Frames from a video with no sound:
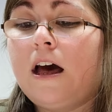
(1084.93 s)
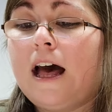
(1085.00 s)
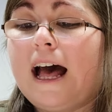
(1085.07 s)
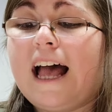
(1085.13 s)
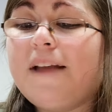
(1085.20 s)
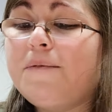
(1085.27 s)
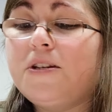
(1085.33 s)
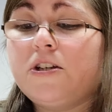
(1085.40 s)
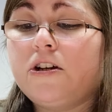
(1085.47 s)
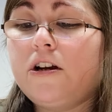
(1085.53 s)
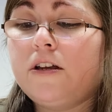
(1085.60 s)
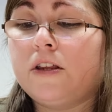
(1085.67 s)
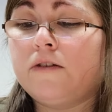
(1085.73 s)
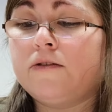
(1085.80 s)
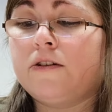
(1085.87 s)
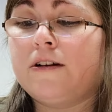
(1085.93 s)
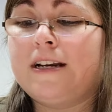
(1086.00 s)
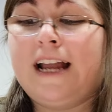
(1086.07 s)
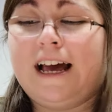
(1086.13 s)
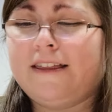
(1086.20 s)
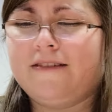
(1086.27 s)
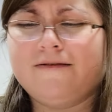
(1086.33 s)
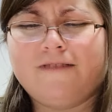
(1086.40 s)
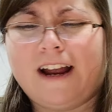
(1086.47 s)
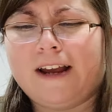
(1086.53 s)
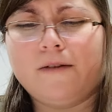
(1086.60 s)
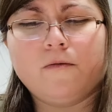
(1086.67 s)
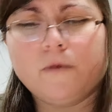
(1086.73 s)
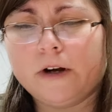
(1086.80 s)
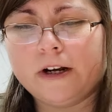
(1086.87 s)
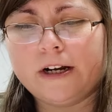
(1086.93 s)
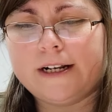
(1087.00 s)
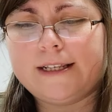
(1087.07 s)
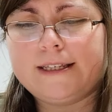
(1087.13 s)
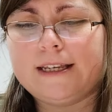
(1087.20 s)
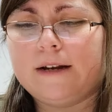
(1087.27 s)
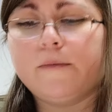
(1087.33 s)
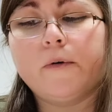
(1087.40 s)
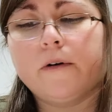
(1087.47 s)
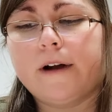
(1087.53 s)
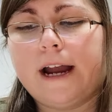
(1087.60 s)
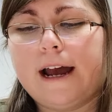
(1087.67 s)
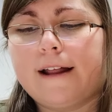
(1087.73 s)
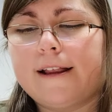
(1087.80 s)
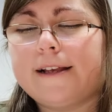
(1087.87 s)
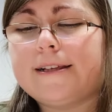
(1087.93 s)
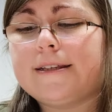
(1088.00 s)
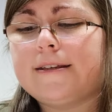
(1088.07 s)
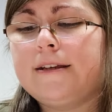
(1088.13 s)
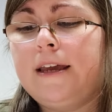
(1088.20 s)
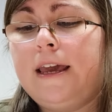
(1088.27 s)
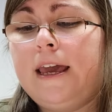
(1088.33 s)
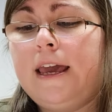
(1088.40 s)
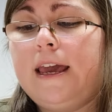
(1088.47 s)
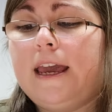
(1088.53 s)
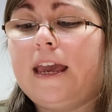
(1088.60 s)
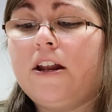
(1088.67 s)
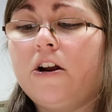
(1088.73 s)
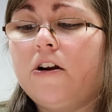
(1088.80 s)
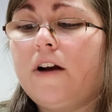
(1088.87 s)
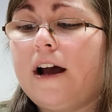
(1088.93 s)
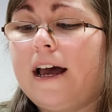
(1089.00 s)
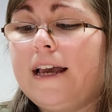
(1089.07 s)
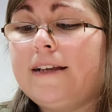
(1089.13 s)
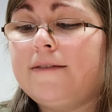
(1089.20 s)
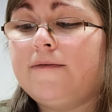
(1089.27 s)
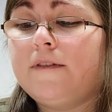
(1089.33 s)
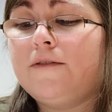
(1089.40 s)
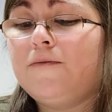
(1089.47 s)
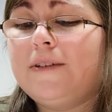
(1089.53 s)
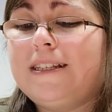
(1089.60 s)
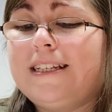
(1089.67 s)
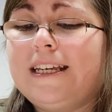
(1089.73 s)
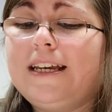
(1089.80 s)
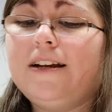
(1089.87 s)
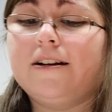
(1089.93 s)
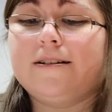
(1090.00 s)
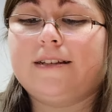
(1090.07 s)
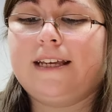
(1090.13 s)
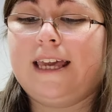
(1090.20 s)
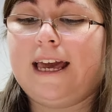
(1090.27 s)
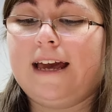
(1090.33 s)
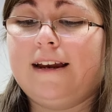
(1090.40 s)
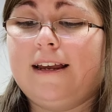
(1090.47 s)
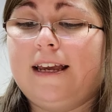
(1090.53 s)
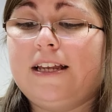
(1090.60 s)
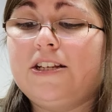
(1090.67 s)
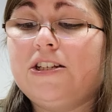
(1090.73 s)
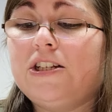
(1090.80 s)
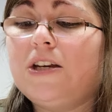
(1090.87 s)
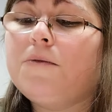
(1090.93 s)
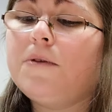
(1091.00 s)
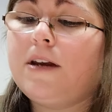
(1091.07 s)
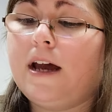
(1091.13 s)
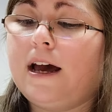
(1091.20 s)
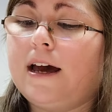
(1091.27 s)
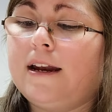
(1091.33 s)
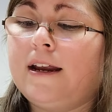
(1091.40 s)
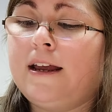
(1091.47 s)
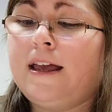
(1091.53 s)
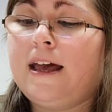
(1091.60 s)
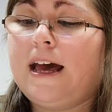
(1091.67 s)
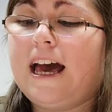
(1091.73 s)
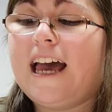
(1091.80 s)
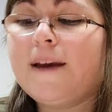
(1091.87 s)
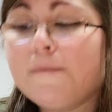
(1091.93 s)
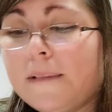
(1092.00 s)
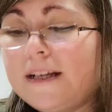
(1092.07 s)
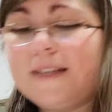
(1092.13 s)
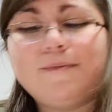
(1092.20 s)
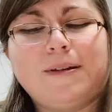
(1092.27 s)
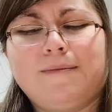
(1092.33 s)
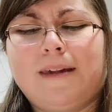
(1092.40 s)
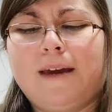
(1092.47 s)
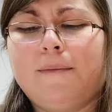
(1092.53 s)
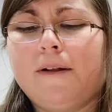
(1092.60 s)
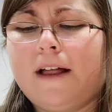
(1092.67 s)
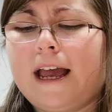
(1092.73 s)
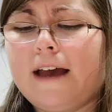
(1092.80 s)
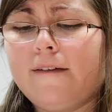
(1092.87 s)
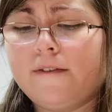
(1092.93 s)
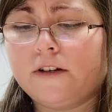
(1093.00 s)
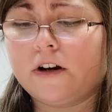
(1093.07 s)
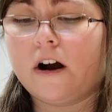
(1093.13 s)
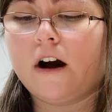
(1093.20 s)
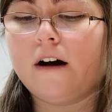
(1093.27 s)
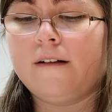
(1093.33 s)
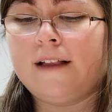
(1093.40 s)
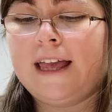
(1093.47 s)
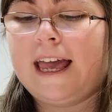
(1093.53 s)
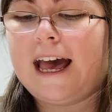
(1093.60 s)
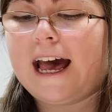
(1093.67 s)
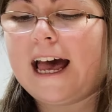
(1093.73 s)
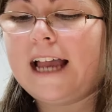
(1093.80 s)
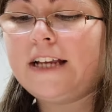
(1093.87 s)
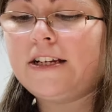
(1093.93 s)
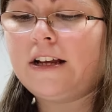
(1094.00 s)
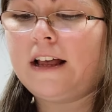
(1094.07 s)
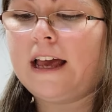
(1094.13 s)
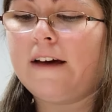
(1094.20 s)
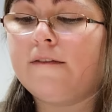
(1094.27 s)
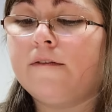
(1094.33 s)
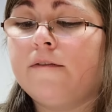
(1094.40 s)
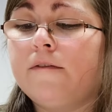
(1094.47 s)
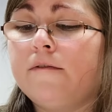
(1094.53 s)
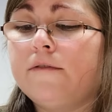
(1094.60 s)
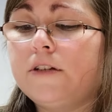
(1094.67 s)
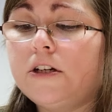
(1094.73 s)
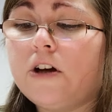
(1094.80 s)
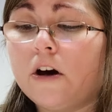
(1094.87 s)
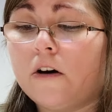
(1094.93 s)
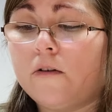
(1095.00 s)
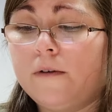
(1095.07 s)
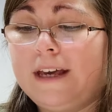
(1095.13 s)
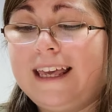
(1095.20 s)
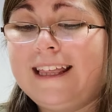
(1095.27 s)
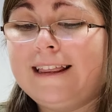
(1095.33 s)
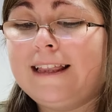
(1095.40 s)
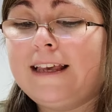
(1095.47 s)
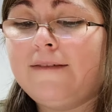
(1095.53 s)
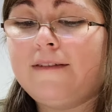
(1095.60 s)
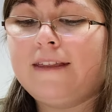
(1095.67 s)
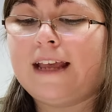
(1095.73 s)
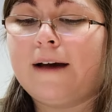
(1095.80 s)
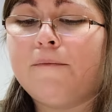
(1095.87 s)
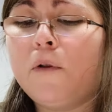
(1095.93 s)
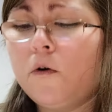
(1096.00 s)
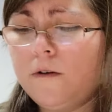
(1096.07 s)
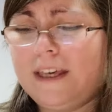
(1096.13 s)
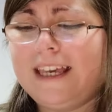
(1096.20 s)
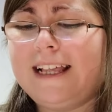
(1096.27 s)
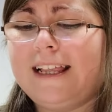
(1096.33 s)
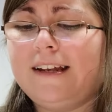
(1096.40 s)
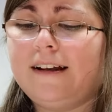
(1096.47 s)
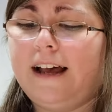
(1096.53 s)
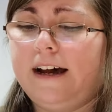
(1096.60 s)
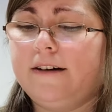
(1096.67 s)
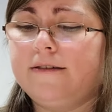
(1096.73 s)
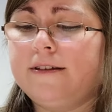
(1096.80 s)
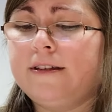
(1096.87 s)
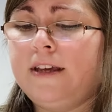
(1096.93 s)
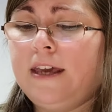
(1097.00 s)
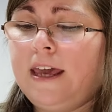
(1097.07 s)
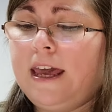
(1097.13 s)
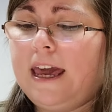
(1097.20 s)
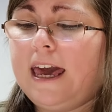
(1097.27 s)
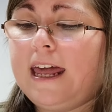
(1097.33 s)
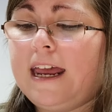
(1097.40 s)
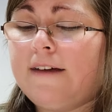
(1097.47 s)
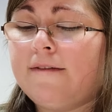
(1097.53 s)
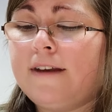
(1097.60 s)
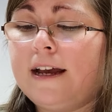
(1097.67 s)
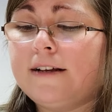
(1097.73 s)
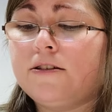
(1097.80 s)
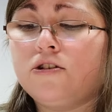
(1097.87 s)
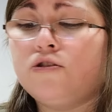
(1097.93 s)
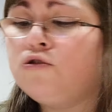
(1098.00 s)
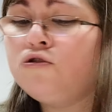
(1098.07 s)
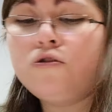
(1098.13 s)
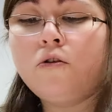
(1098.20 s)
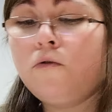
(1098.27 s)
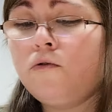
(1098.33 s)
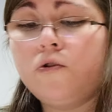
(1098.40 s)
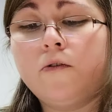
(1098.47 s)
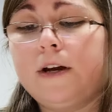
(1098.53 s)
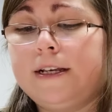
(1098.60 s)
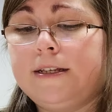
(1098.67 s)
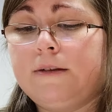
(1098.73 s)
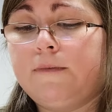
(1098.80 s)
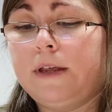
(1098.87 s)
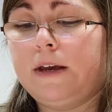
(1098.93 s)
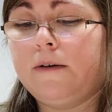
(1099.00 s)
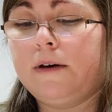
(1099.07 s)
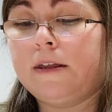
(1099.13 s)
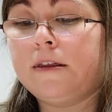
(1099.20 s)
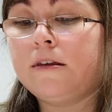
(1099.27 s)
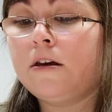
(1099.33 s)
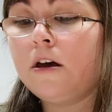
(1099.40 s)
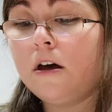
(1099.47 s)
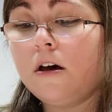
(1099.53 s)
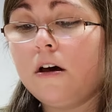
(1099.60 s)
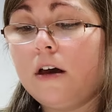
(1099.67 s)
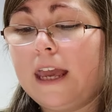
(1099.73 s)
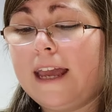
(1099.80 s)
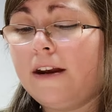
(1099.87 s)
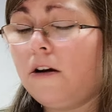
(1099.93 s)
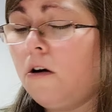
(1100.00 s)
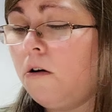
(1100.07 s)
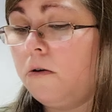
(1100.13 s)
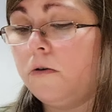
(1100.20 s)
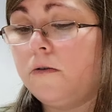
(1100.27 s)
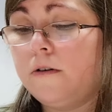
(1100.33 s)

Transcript: I'm sure those are not the right words, said poor Alice, and her eyes filled with tears again, and she went on, I must be Mabel after all. I shall have to go and live in that poky little house, and have next to no toys to play with. And oh,